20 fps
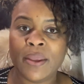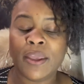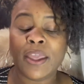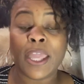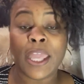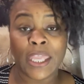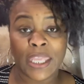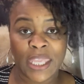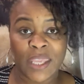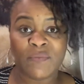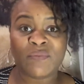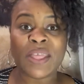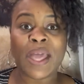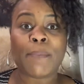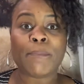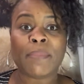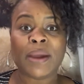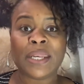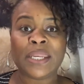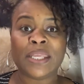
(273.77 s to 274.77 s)
and give
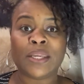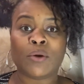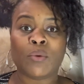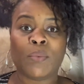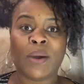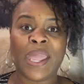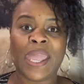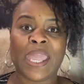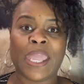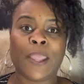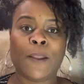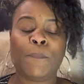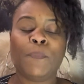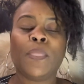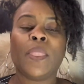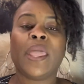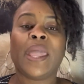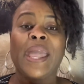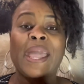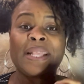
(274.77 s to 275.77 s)
that money away
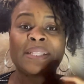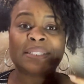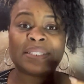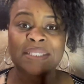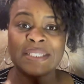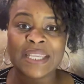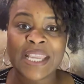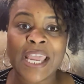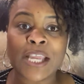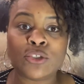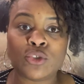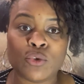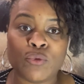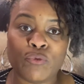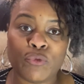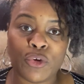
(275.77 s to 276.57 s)
and schedule